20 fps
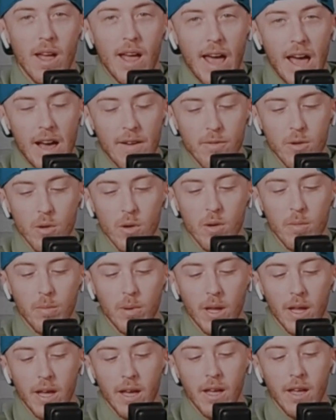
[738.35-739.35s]
half unit
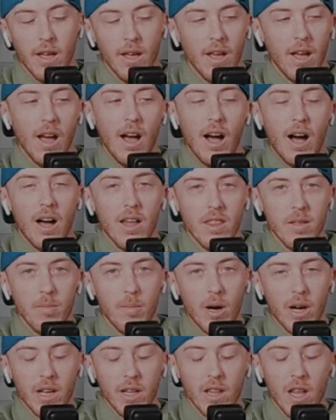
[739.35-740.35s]
play on the
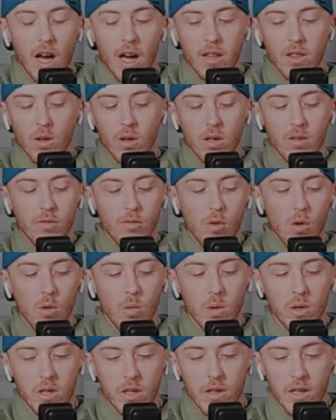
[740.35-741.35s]
money line. Looking
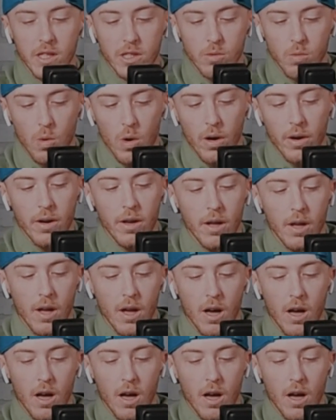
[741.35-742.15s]
forward to this one.